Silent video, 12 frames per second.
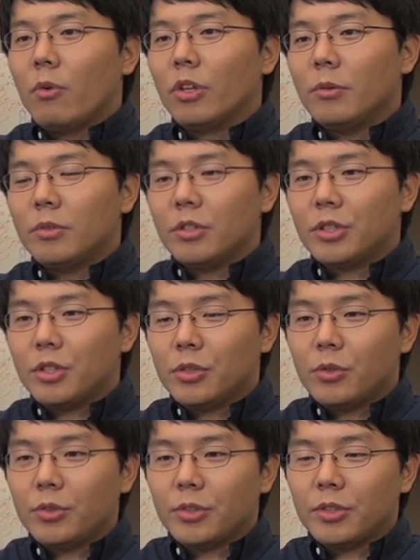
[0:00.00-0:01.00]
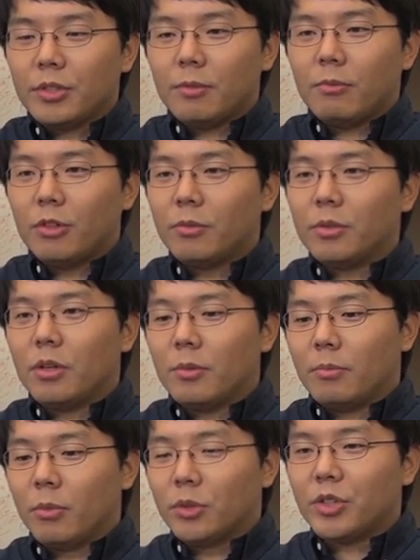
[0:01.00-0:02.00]
one of the
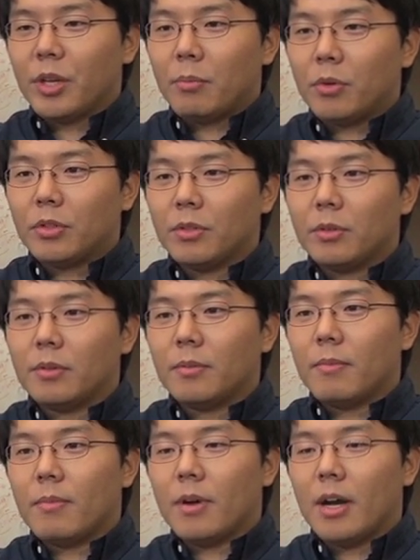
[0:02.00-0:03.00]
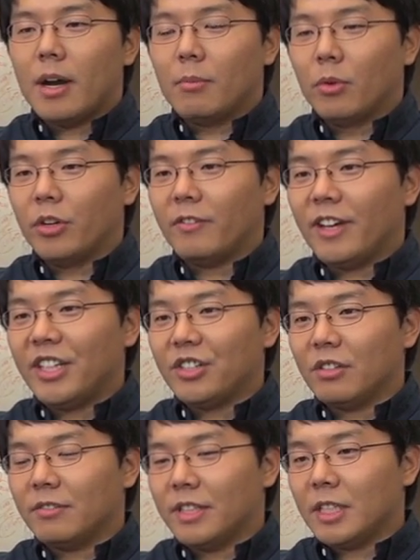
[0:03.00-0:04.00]
most important
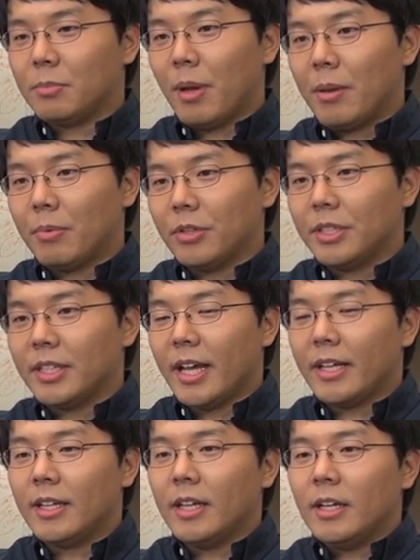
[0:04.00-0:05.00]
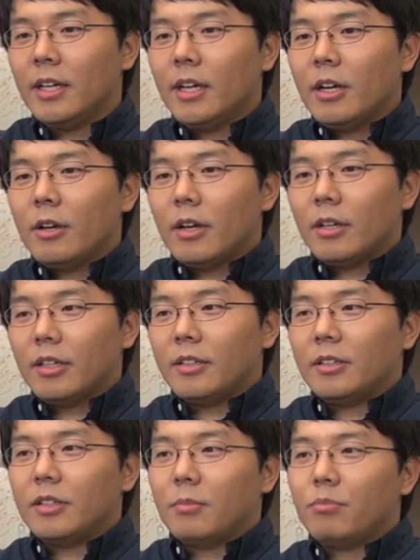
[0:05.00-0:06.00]
motivation of this paper is that
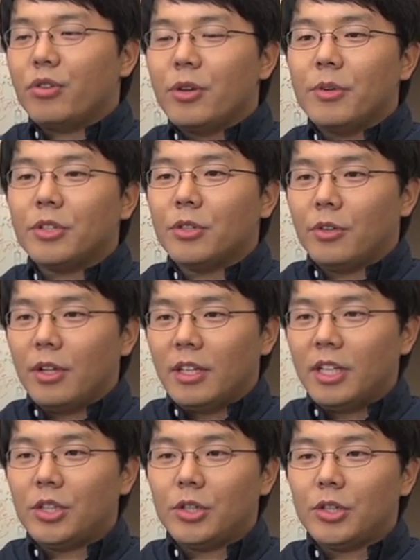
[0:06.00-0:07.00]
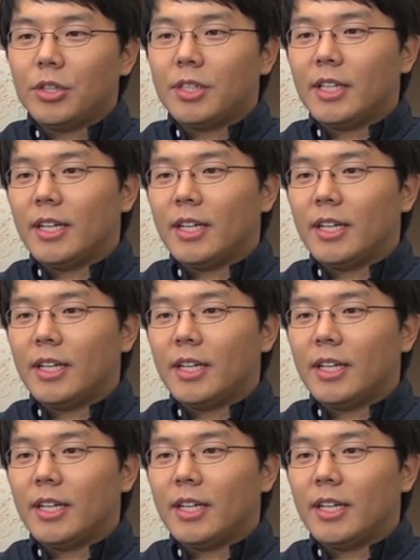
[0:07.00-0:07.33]
previous literature